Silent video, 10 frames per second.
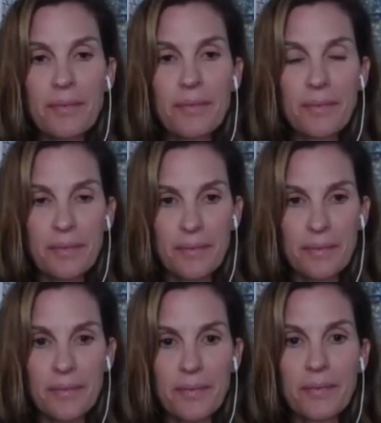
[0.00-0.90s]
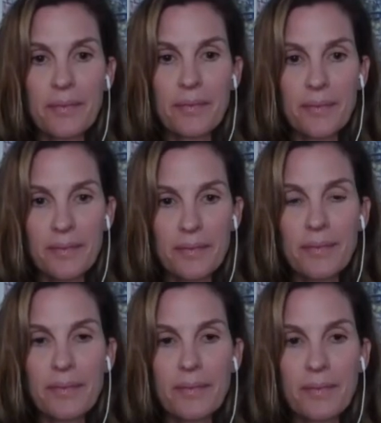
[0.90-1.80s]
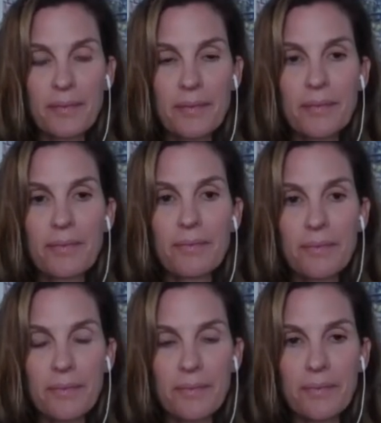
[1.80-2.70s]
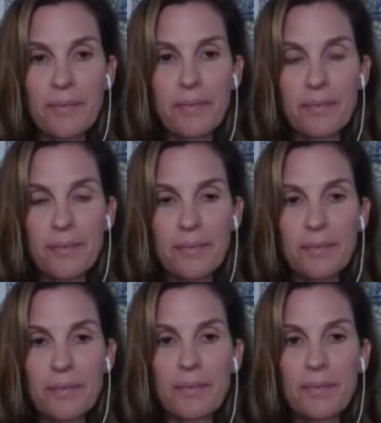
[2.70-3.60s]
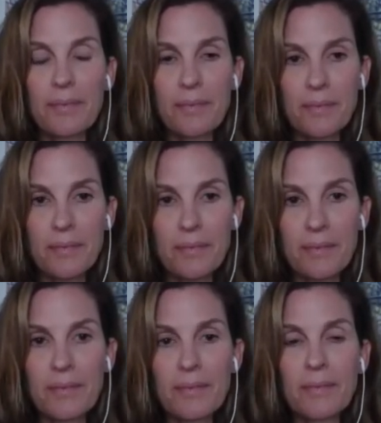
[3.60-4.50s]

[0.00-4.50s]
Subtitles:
(not speaking)